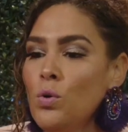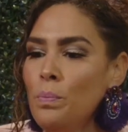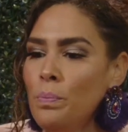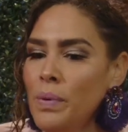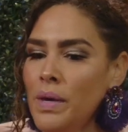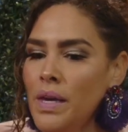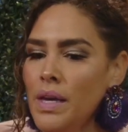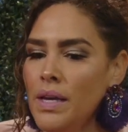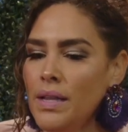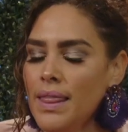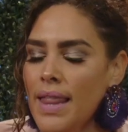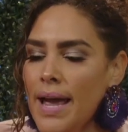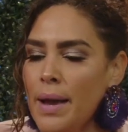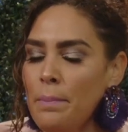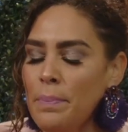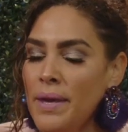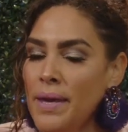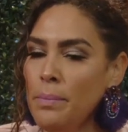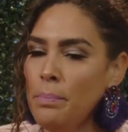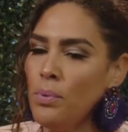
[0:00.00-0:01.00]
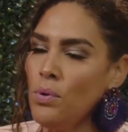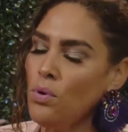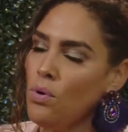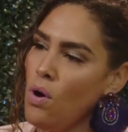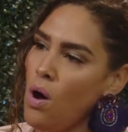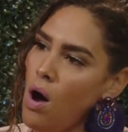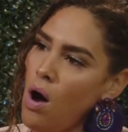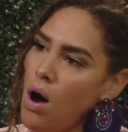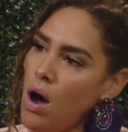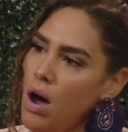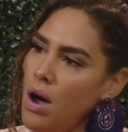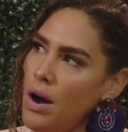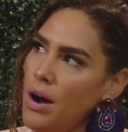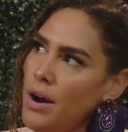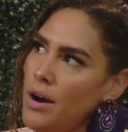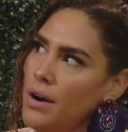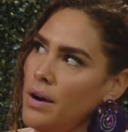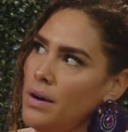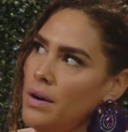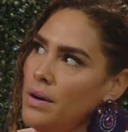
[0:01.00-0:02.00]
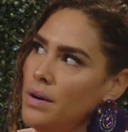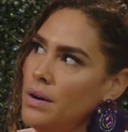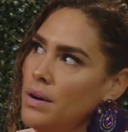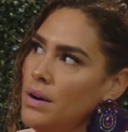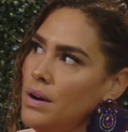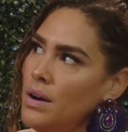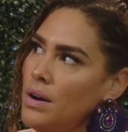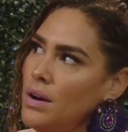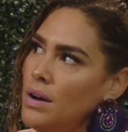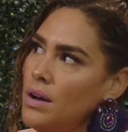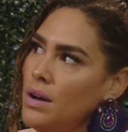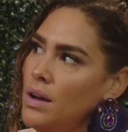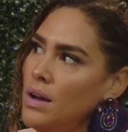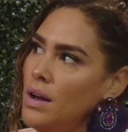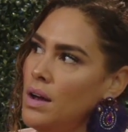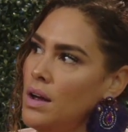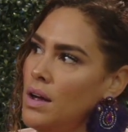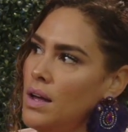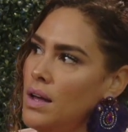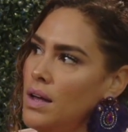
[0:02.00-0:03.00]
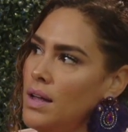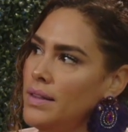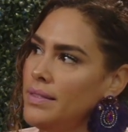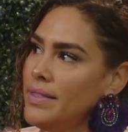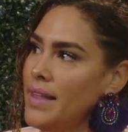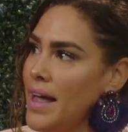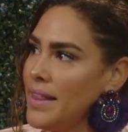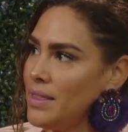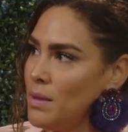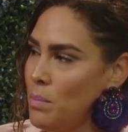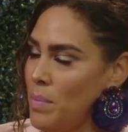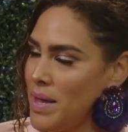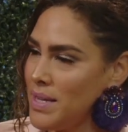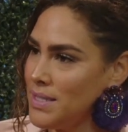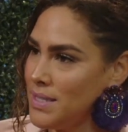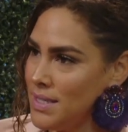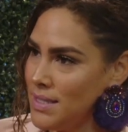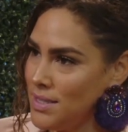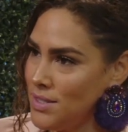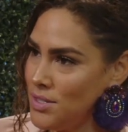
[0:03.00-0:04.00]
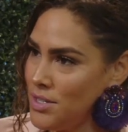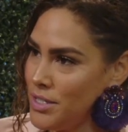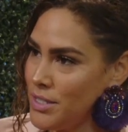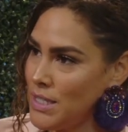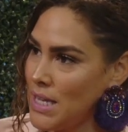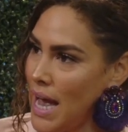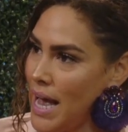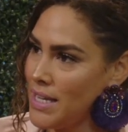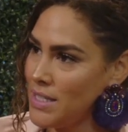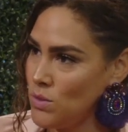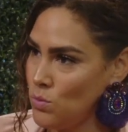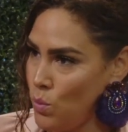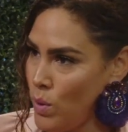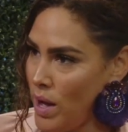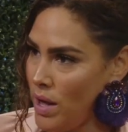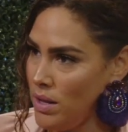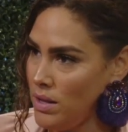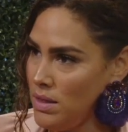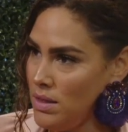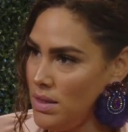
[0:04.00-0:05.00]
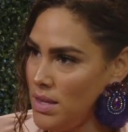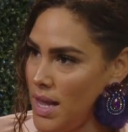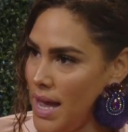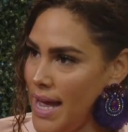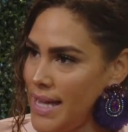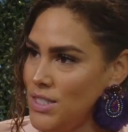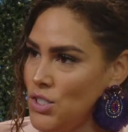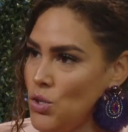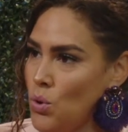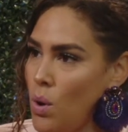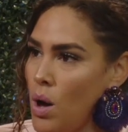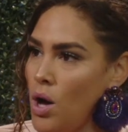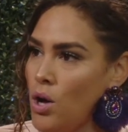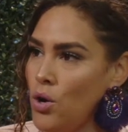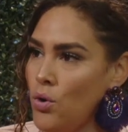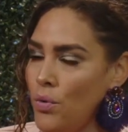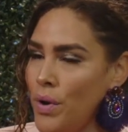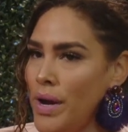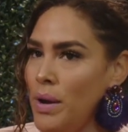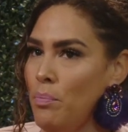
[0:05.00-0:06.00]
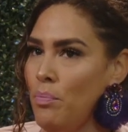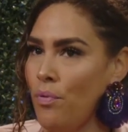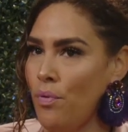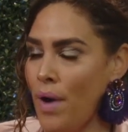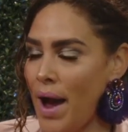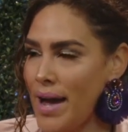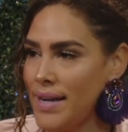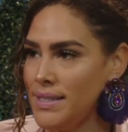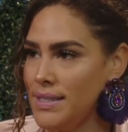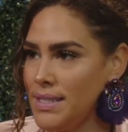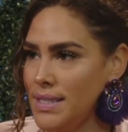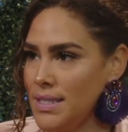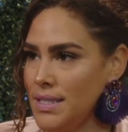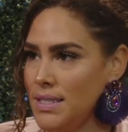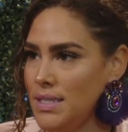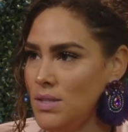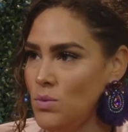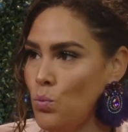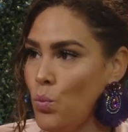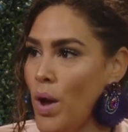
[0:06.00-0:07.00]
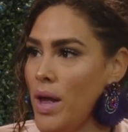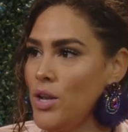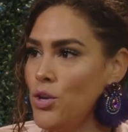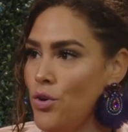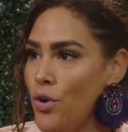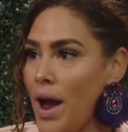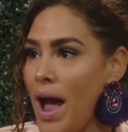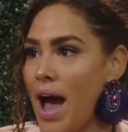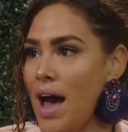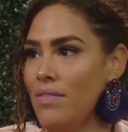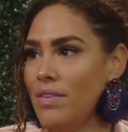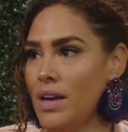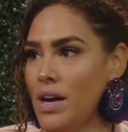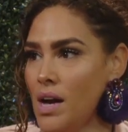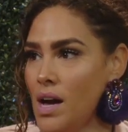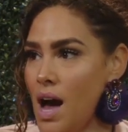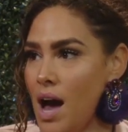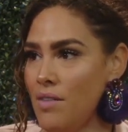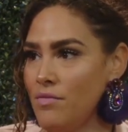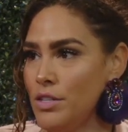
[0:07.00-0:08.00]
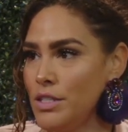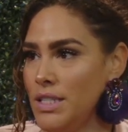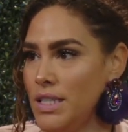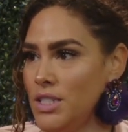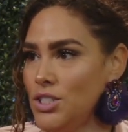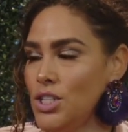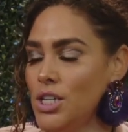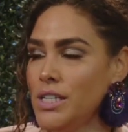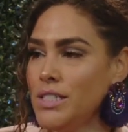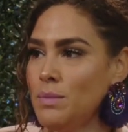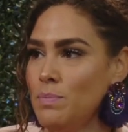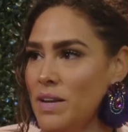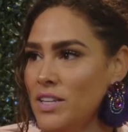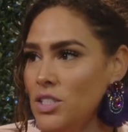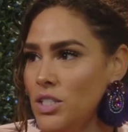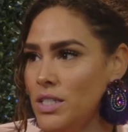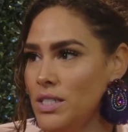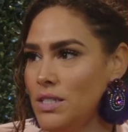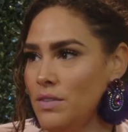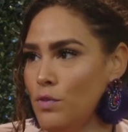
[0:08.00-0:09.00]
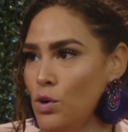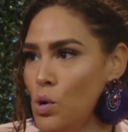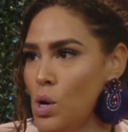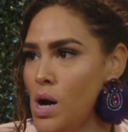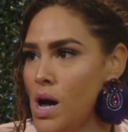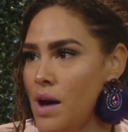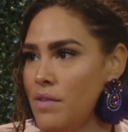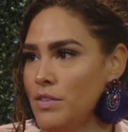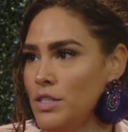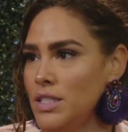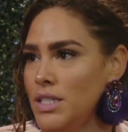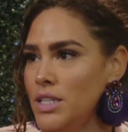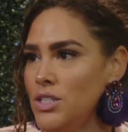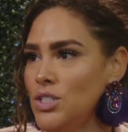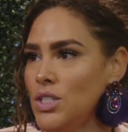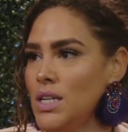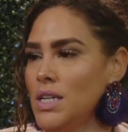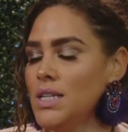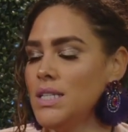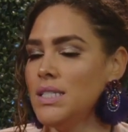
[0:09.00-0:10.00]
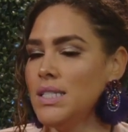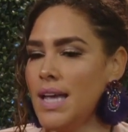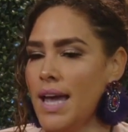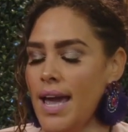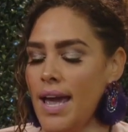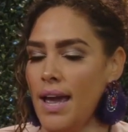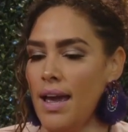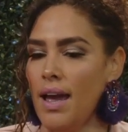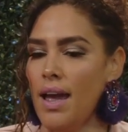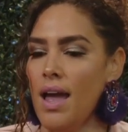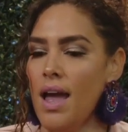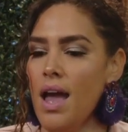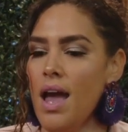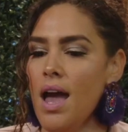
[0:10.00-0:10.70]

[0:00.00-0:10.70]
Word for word: B, like people are not the best listeners as well. And so, a great practice when you're having a conversation, especially a difficult conversation, is saying,